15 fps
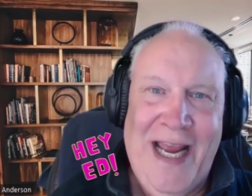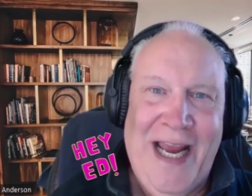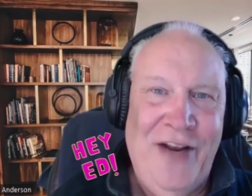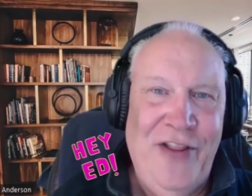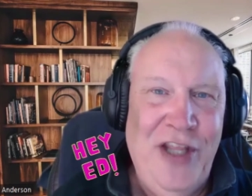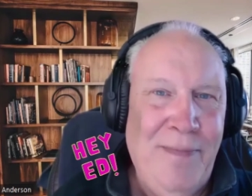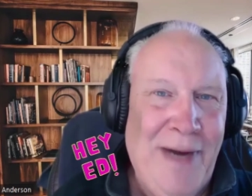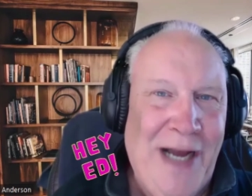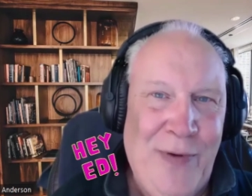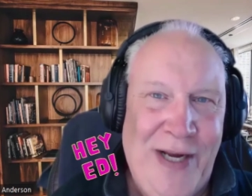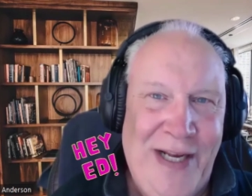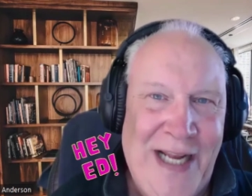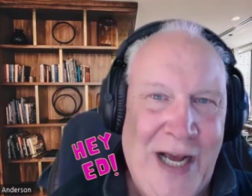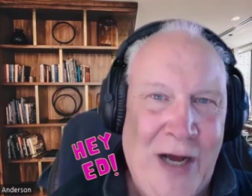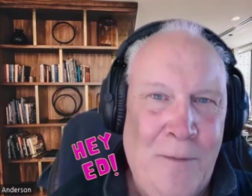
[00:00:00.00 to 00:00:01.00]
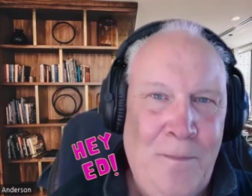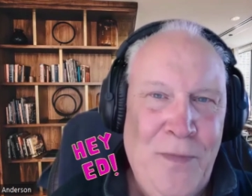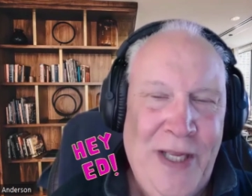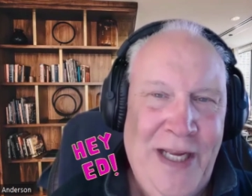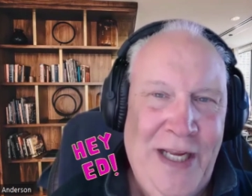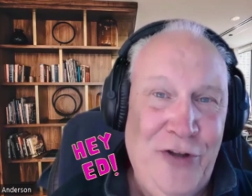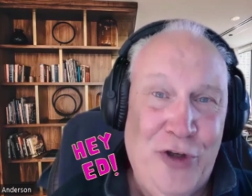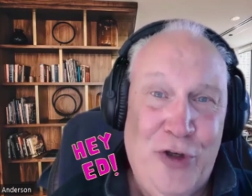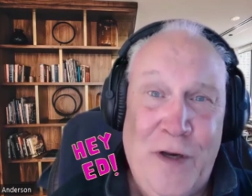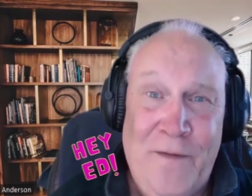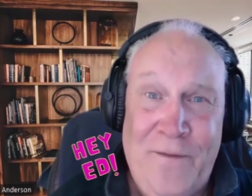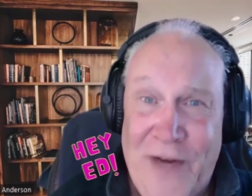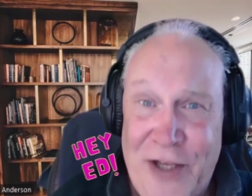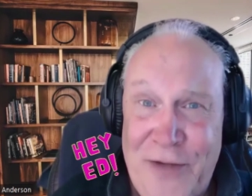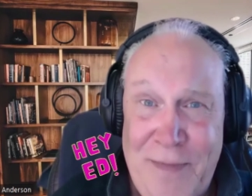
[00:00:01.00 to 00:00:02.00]
anything you buy right now is a good
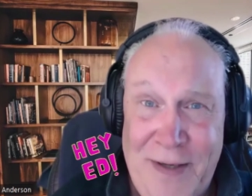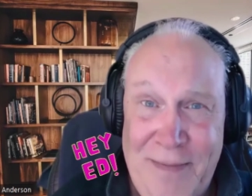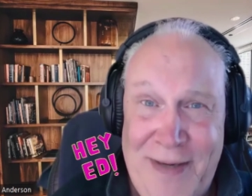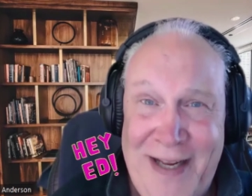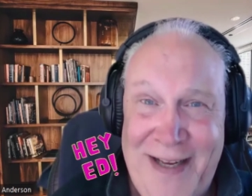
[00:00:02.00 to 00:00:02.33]
investment.